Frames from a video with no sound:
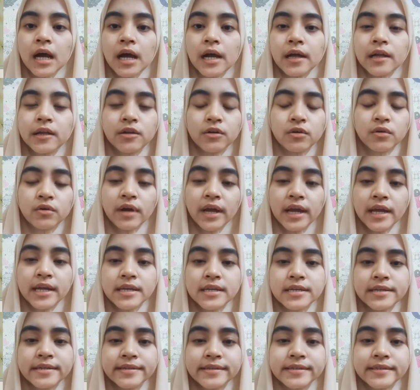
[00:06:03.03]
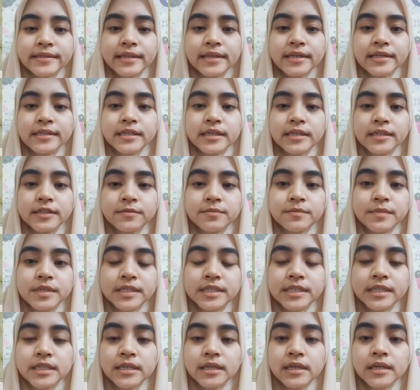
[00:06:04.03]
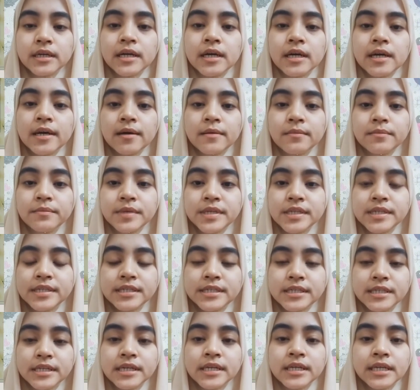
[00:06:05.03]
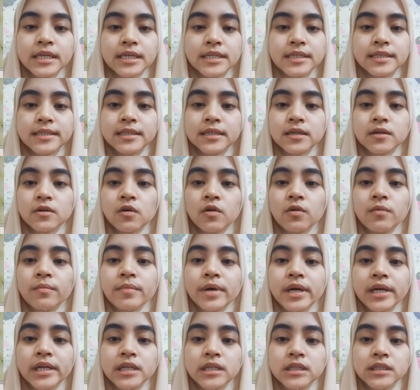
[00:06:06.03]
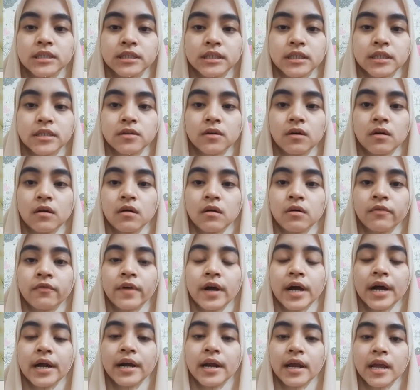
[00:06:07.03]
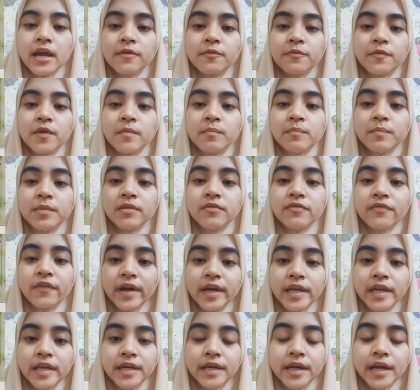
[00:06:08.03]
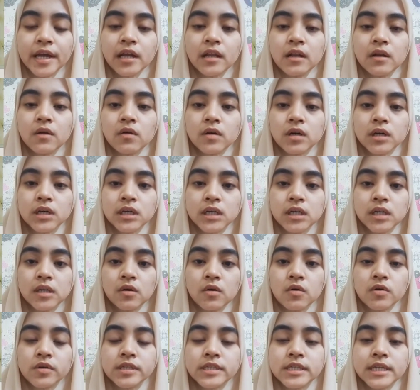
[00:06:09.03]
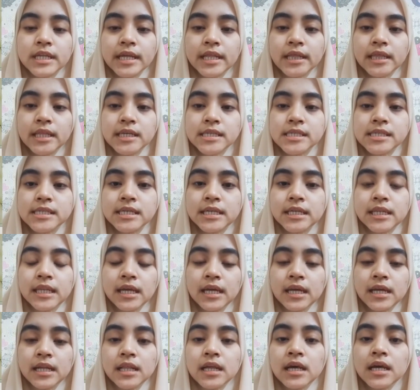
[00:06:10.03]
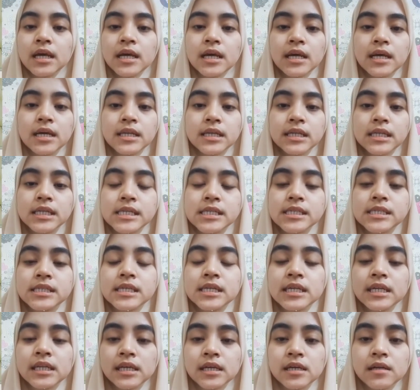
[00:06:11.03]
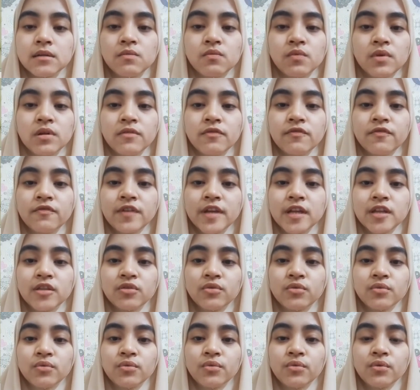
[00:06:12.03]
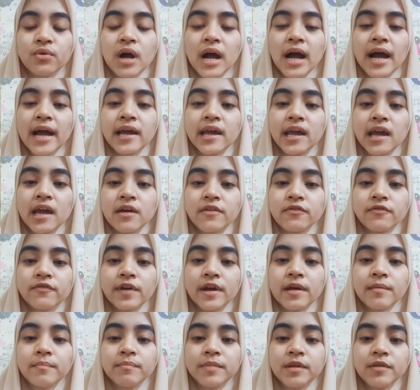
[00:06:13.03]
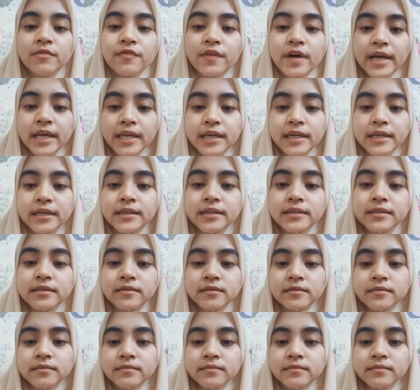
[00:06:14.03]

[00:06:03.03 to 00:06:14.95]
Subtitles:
I know at this stage is mixer. Mixer is the combination of RF amplifier and local oscillator signal. This signal will feed to IF amplifier.